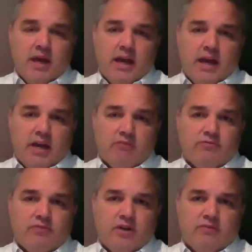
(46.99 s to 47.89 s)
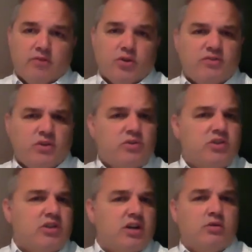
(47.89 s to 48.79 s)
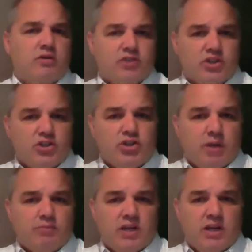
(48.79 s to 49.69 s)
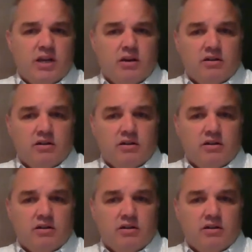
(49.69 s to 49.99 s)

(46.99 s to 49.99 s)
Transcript: And for those of you who have just jumped in here,